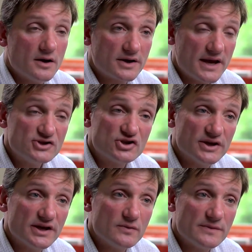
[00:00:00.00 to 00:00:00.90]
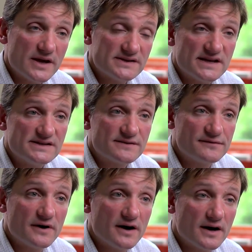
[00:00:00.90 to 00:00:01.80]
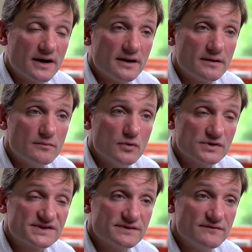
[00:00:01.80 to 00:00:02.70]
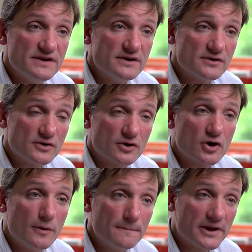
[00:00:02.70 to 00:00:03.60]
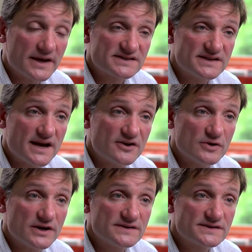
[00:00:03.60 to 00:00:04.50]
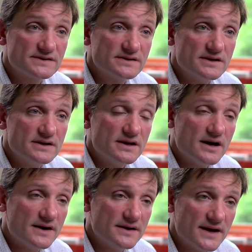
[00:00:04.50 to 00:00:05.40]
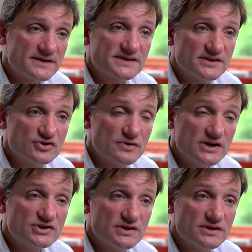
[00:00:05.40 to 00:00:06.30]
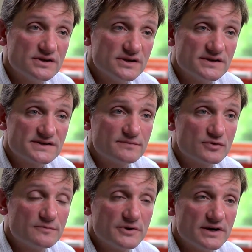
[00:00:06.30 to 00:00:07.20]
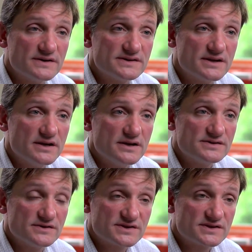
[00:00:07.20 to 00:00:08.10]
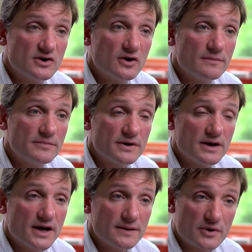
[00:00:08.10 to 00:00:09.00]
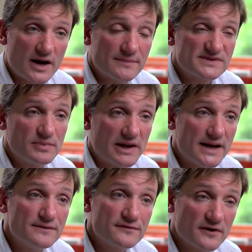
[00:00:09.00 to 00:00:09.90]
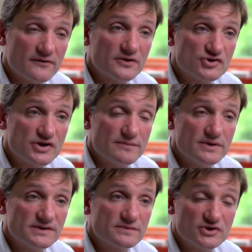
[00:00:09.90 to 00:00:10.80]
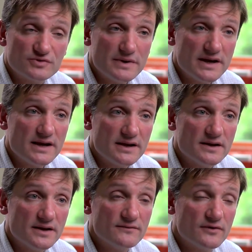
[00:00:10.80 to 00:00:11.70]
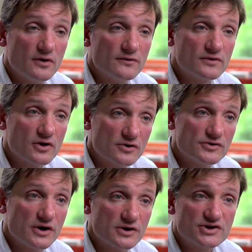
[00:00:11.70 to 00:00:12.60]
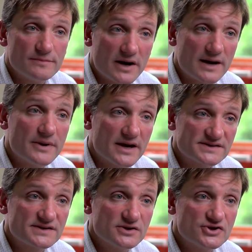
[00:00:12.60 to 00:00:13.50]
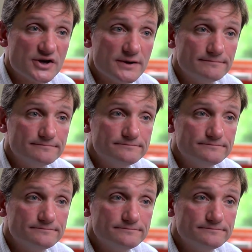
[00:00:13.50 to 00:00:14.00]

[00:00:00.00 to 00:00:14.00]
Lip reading: Occasionally, we may identify more severe or complex narrowings, and in that situation, it is appropriate to stop and perhaps plan further treatment, which may involve coronary artery bypass surgery.